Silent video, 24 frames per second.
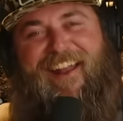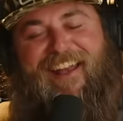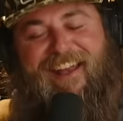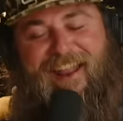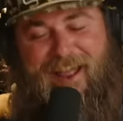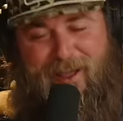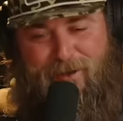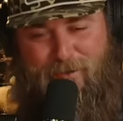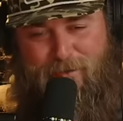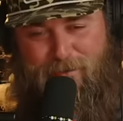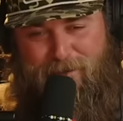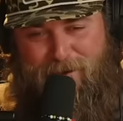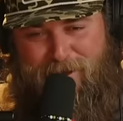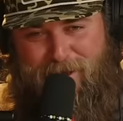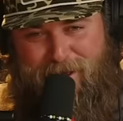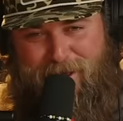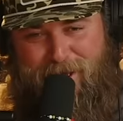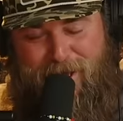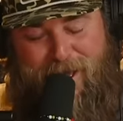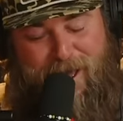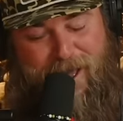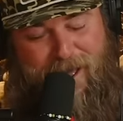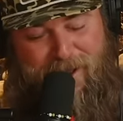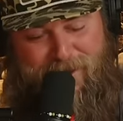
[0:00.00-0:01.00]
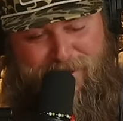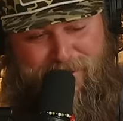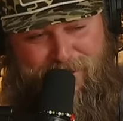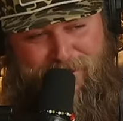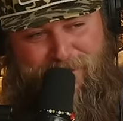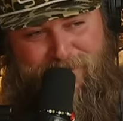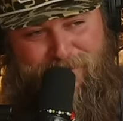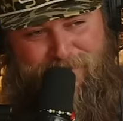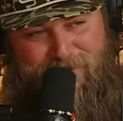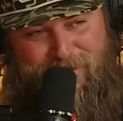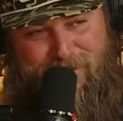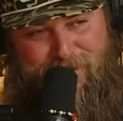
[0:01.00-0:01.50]
now, I
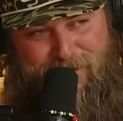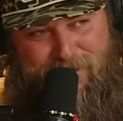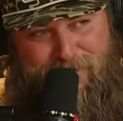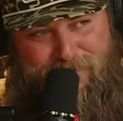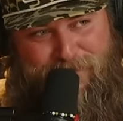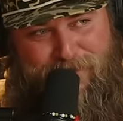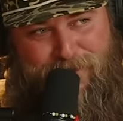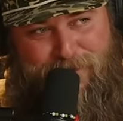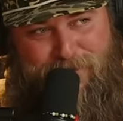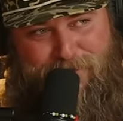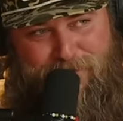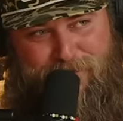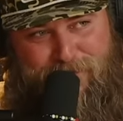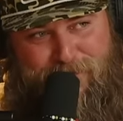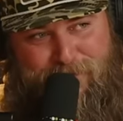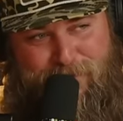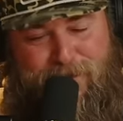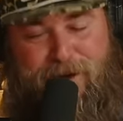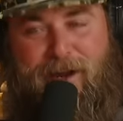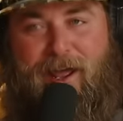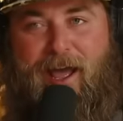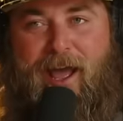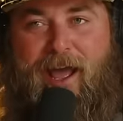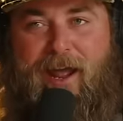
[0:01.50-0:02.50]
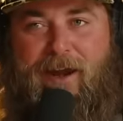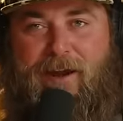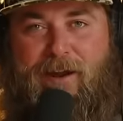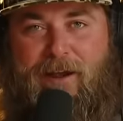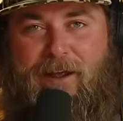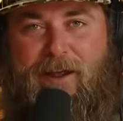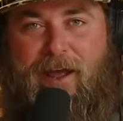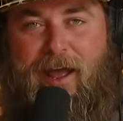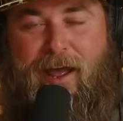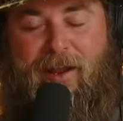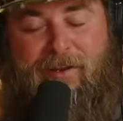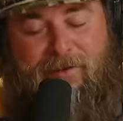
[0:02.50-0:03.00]
could have killed the first one, but I'd
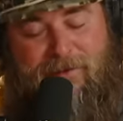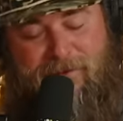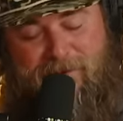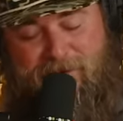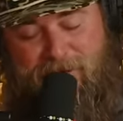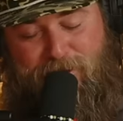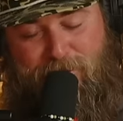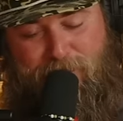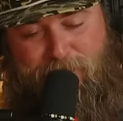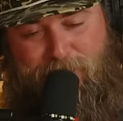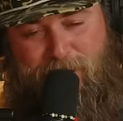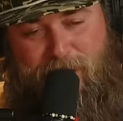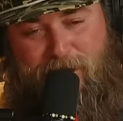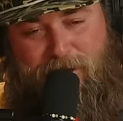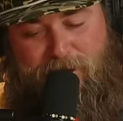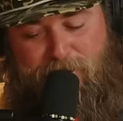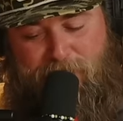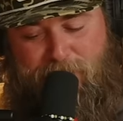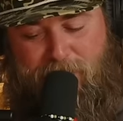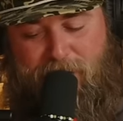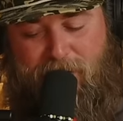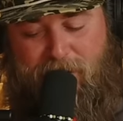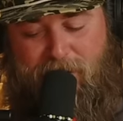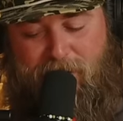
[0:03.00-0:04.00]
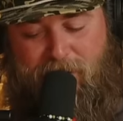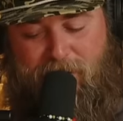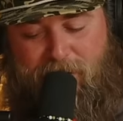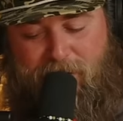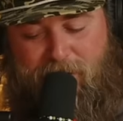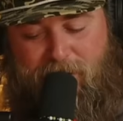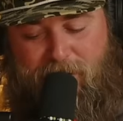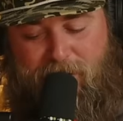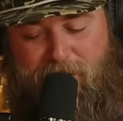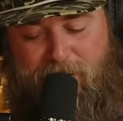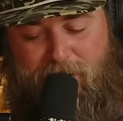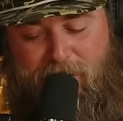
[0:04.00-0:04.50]
uh, I'd still bet you money
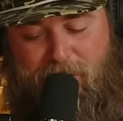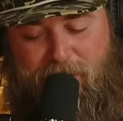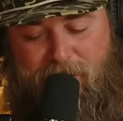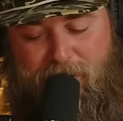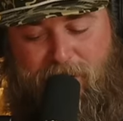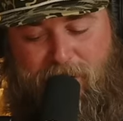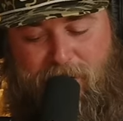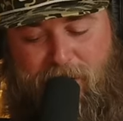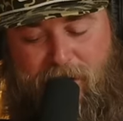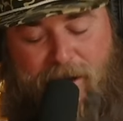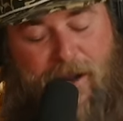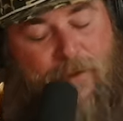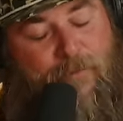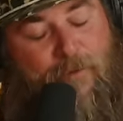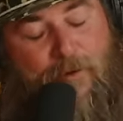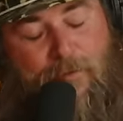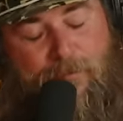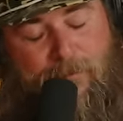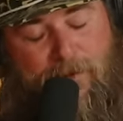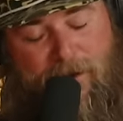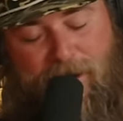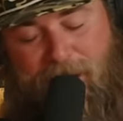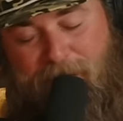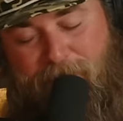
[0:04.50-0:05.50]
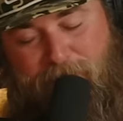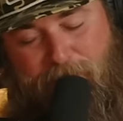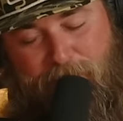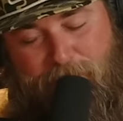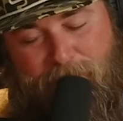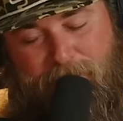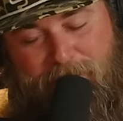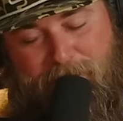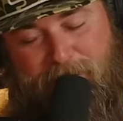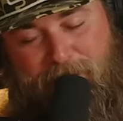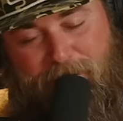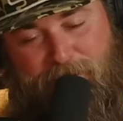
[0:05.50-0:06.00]
and I won't believe
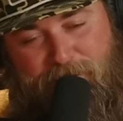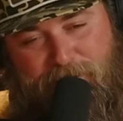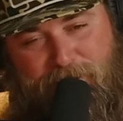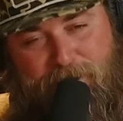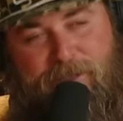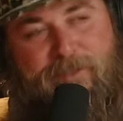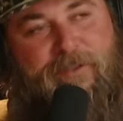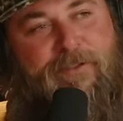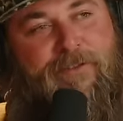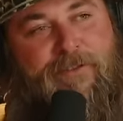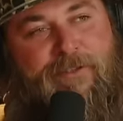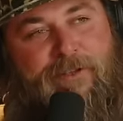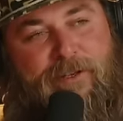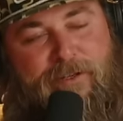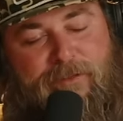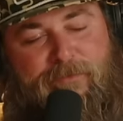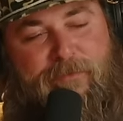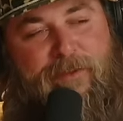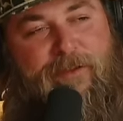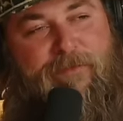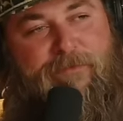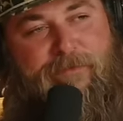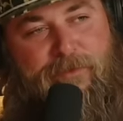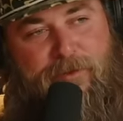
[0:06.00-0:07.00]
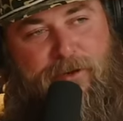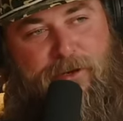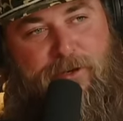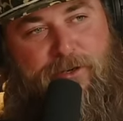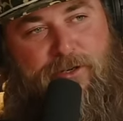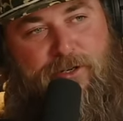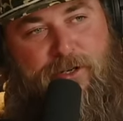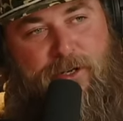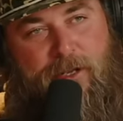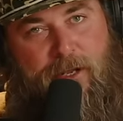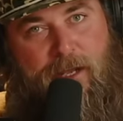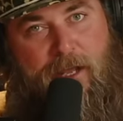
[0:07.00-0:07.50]
them until Justin shows me the
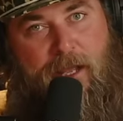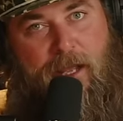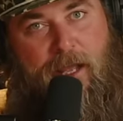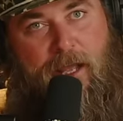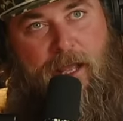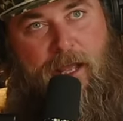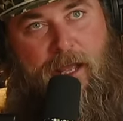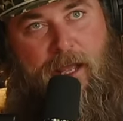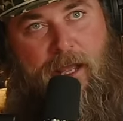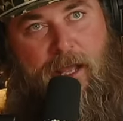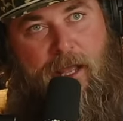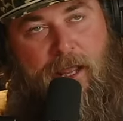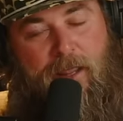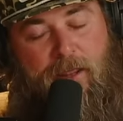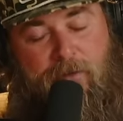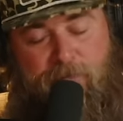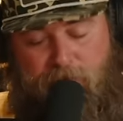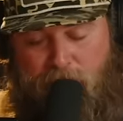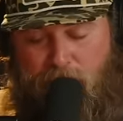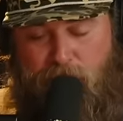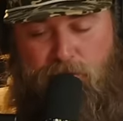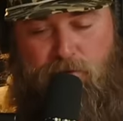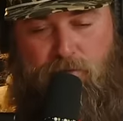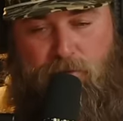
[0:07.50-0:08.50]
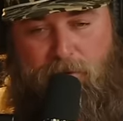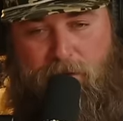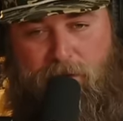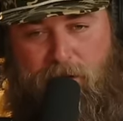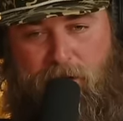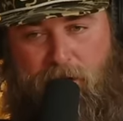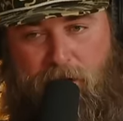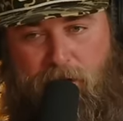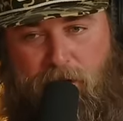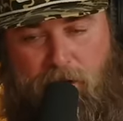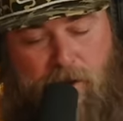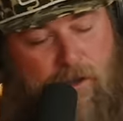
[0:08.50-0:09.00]
footage. The first
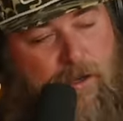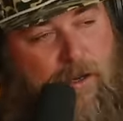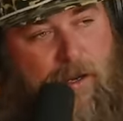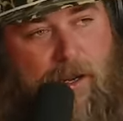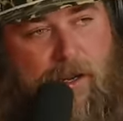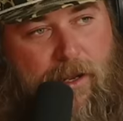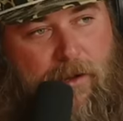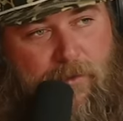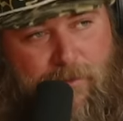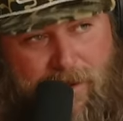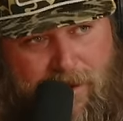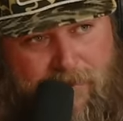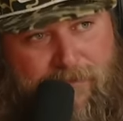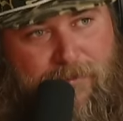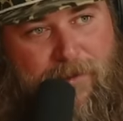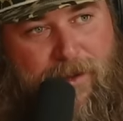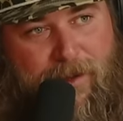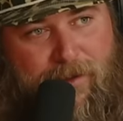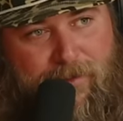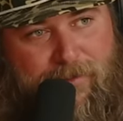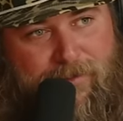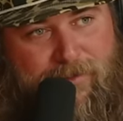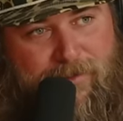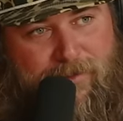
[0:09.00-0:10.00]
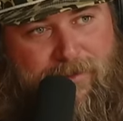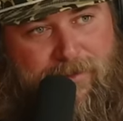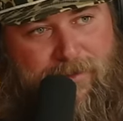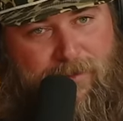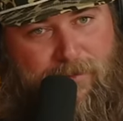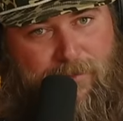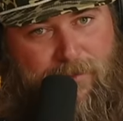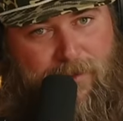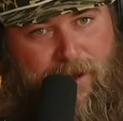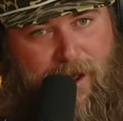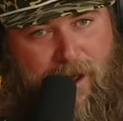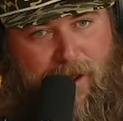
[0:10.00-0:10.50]
one looked like a gray fox,
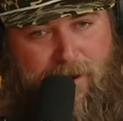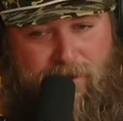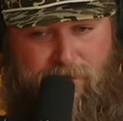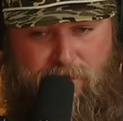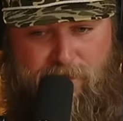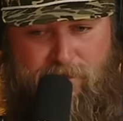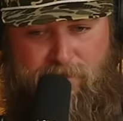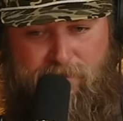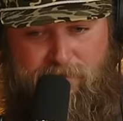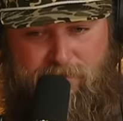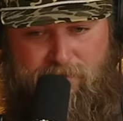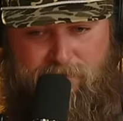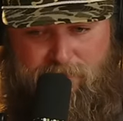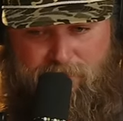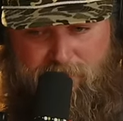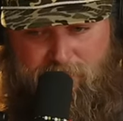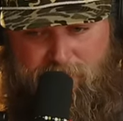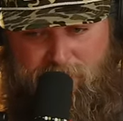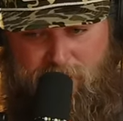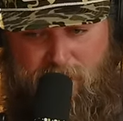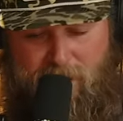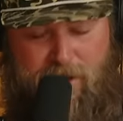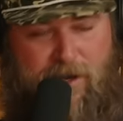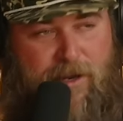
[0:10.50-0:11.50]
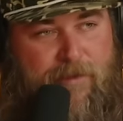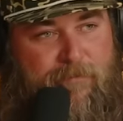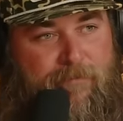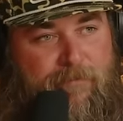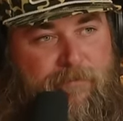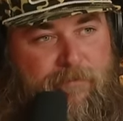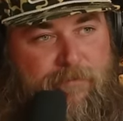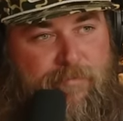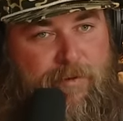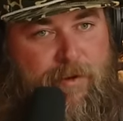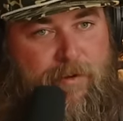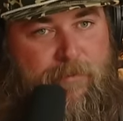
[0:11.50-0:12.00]
so I just didn't
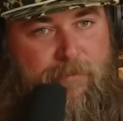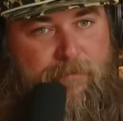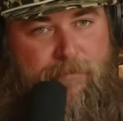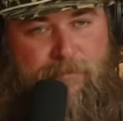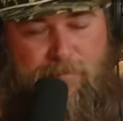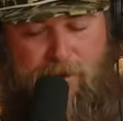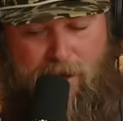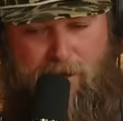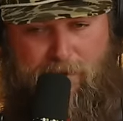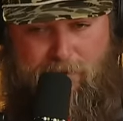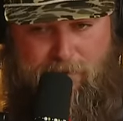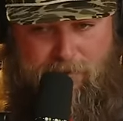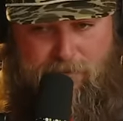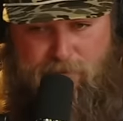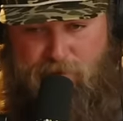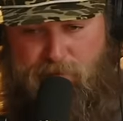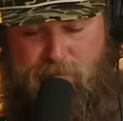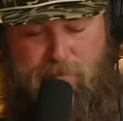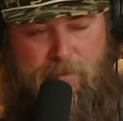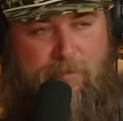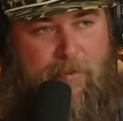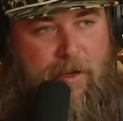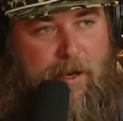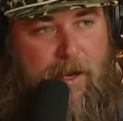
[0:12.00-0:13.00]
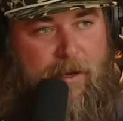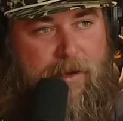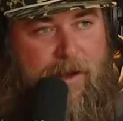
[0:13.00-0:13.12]
even put I just put my gun